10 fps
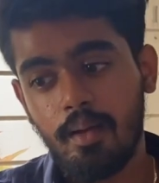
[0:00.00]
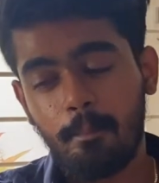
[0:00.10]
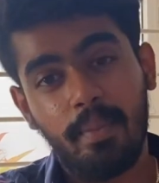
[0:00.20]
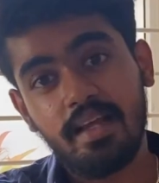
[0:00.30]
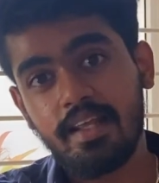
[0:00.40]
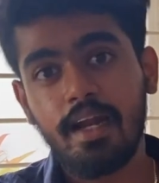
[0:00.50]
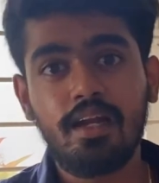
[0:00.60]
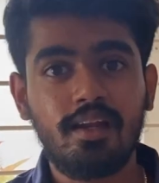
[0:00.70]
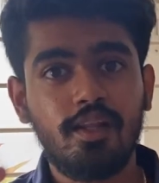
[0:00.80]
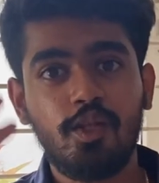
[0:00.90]
By the
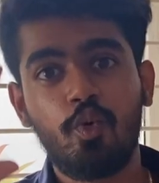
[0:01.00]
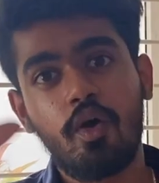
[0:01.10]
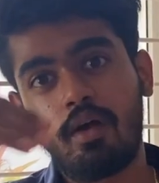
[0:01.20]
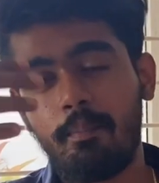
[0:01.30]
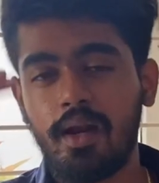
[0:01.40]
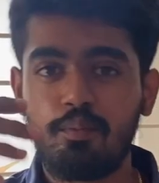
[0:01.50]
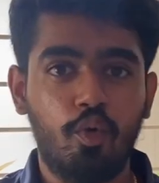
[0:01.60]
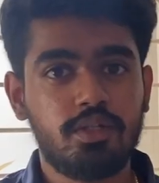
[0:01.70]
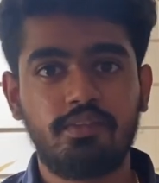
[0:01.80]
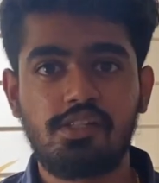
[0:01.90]
end, you would have completed
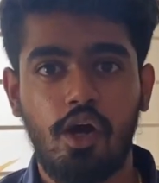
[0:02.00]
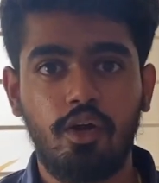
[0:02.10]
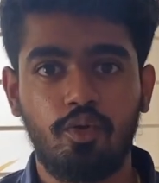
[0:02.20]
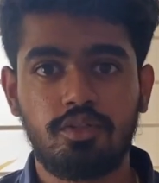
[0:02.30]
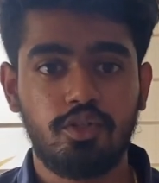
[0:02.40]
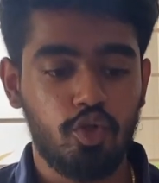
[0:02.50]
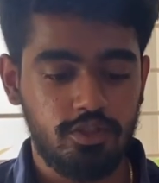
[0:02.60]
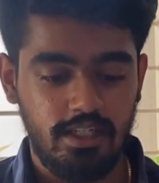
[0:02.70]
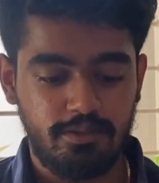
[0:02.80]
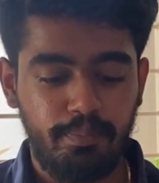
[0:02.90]
most of the short notes. So
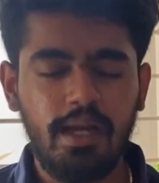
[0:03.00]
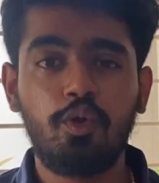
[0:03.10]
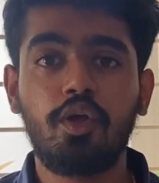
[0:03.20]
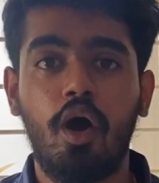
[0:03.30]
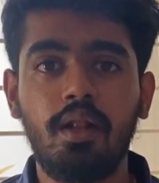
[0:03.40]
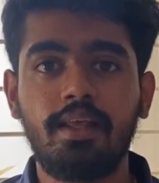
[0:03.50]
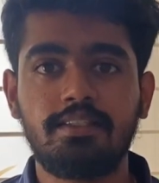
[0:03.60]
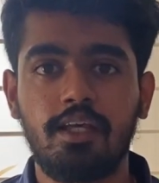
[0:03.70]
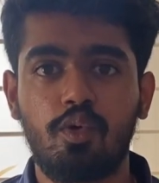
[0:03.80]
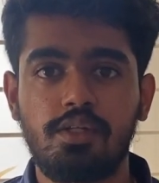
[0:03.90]
just by doing all the
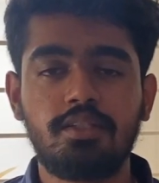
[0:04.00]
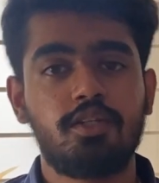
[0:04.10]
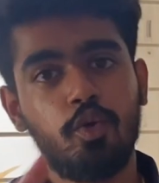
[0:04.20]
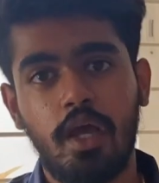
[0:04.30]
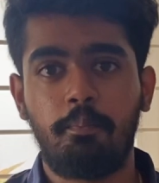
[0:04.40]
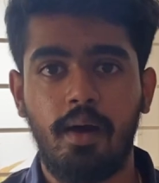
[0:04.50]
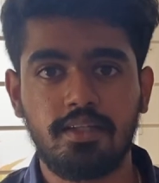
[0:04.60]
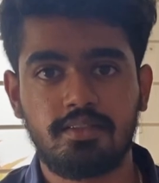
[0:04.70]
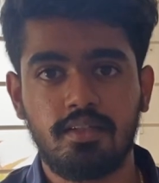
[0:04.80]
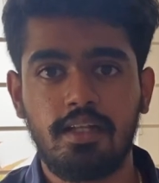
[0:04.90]
essay questions, you
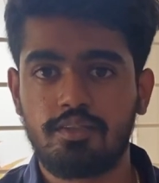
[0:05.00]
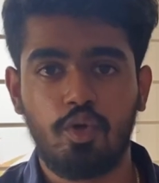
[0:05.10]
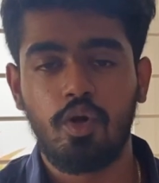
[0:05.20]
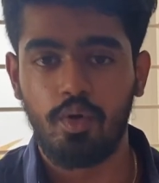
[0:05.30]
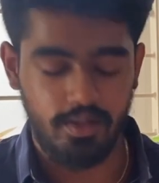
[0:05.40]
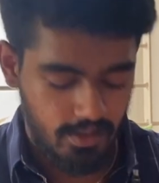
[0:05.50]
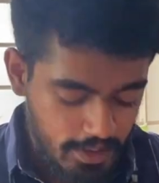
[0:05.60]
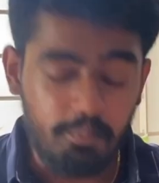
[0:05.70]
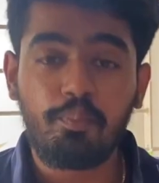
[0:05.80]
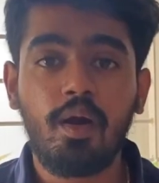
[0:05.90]
pass. There is no doubt in that.
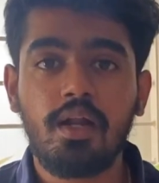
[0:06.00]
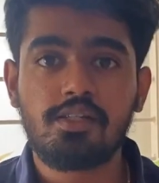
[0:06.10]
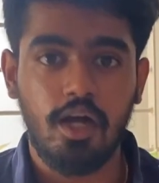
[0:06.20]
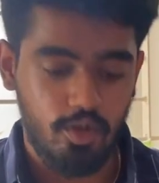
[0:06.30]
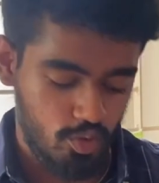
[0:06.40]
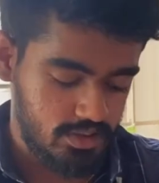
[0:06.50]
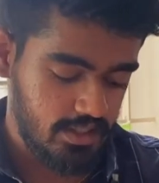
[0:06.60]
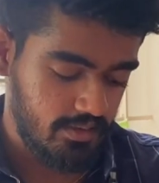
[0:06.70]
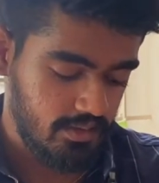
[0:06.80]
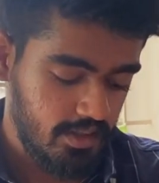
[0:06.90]
Important short notes
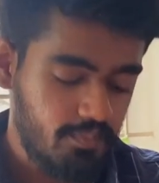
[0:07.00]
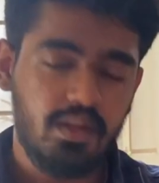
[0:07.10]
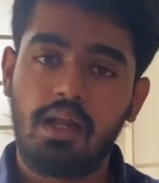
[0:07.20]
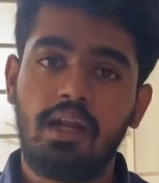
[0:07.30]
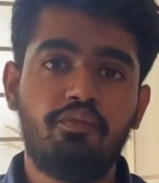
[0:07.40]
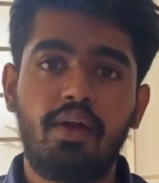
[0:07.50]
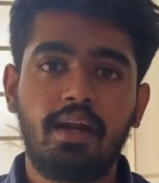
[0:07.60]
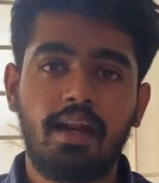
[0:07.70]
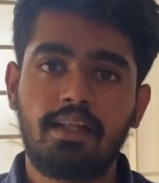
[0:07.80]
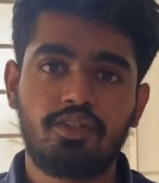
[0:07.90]
are the
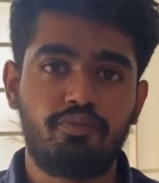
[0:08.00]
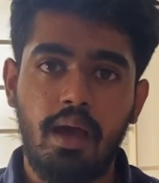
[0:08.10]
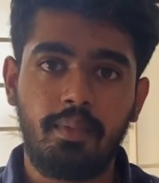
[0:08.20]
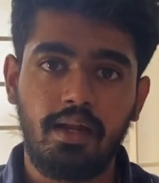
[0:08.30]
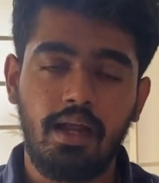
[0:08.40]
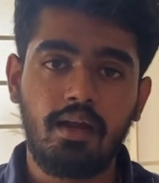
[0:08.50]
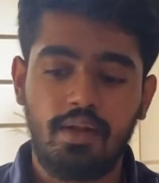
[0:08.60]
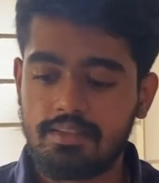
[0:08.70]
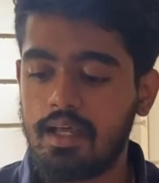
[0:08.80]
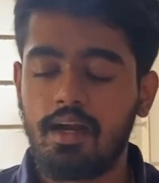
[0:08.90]
lymphatic drainage of mammary gland,
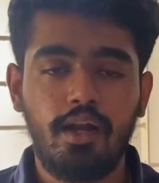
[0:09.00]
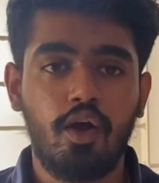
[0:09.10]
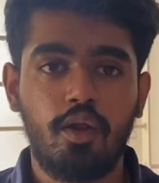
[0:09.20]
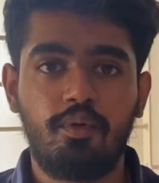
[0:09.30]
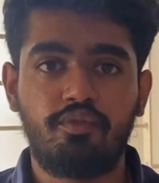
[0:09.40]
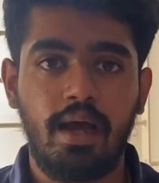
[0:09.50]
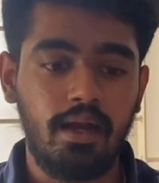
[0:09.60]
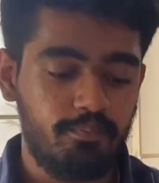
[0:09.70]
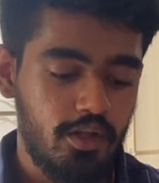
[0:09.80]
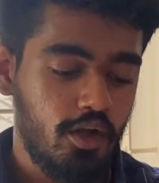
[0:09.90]
flexor retinaculum of
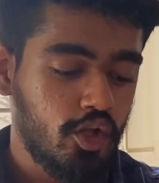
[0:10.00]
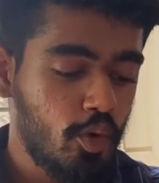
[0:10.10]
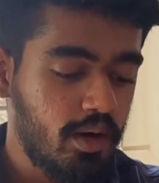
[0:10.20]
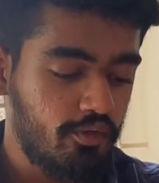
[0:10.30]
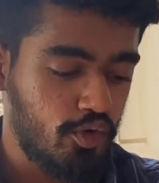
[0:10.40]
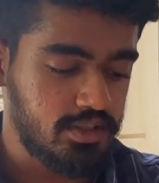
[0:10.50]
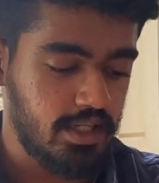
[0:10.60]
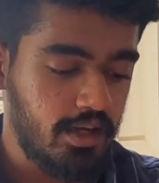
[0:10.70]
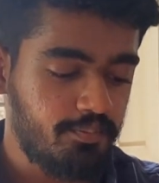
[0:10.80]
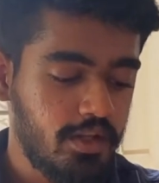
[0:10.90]
hand, cubital
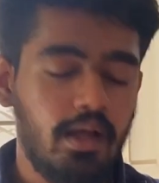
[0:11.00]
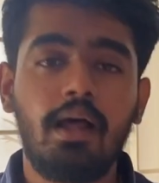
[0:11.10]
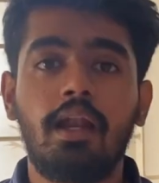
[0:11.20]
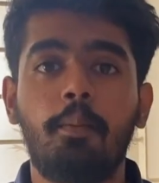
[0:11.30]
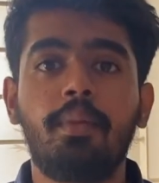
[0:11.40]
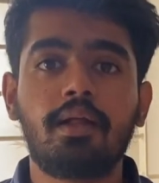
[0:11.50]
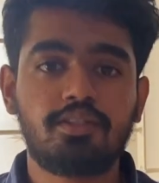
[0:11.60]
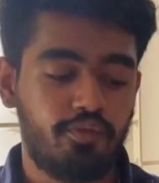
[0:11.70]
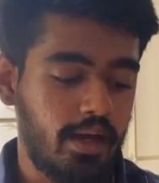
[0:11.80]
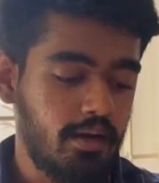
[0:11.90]
fossa,
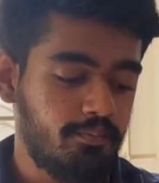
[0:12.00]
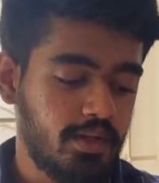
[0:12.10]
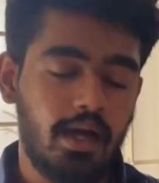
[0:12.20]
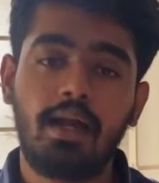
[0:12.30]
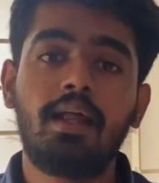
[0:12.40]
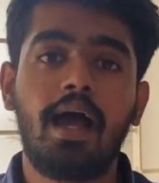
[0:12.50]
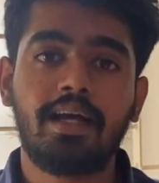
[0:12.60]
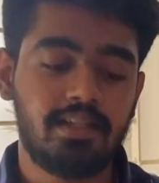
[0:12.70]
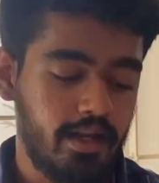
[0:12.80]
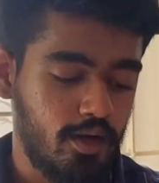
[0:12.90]
lumbricals of hand, and
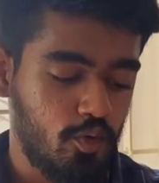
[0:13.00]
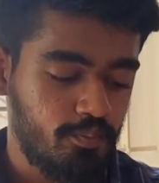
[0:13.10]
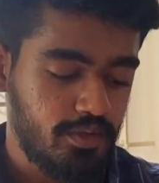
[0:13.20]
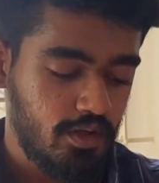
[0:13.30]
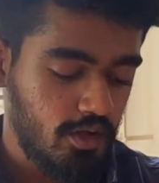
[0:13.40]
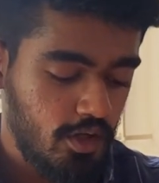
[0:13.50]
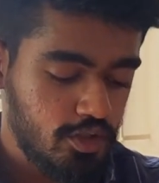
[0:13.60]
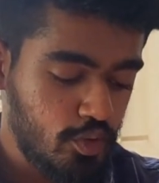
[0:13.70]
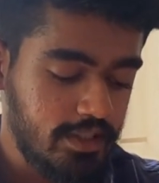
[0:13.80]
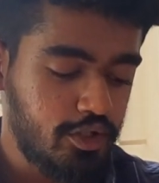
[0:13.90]
axillary nerve.
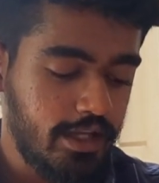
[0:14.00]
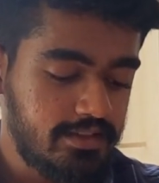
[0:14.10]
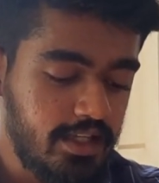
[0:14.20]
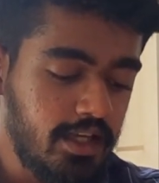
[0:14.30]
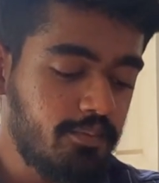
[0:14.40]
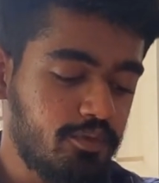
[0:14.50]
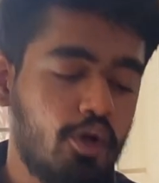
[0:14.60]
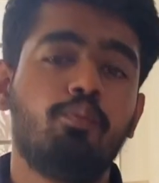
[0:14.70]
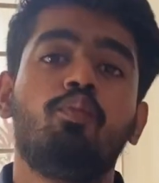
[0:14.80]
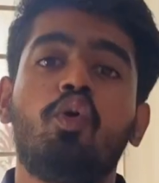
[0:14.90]
So as you can see,
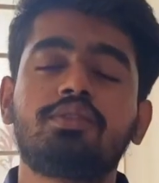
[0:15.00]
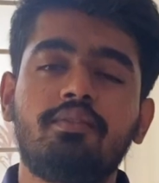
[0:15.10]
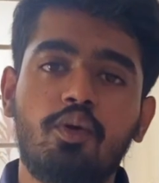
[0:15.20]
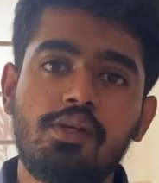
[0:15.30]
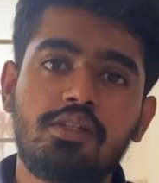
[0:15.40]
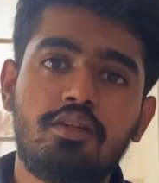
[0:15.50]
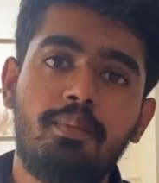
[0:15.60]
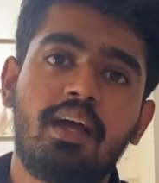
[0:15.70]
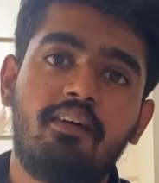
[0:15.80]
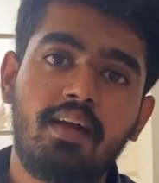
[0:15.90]
most of the questions will
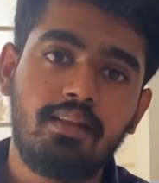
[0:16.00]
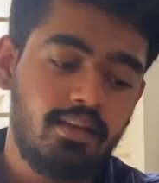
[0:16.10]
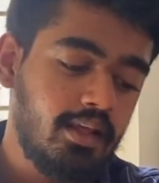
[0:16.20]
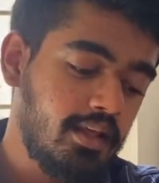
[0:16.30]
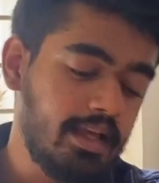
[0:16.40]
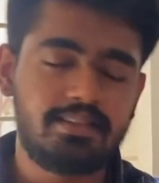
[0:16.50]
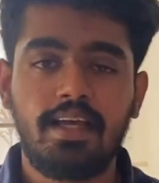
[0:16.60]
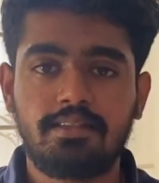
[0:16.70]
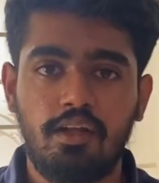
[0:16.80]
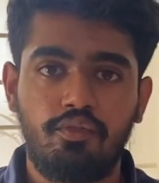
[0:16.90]
be covered in the
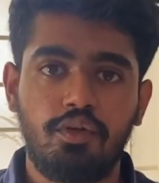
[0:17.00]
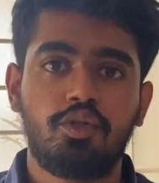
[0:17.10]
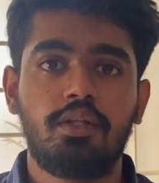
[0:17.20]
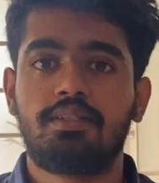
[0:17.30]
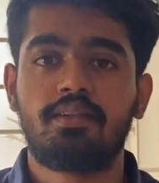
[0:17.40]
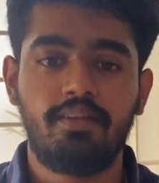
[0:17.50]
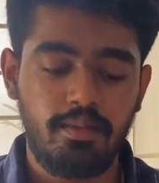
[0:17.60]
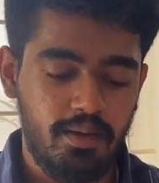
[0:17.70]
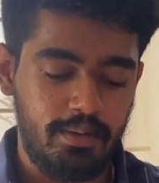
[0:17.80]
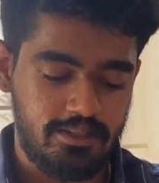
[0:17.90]
essay itself. So this is a
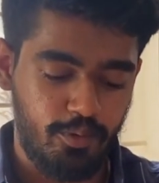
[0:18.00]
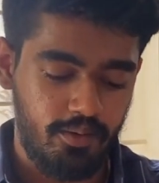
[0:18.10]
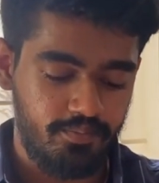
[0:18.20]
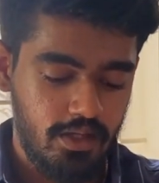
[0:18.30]
very big plus point.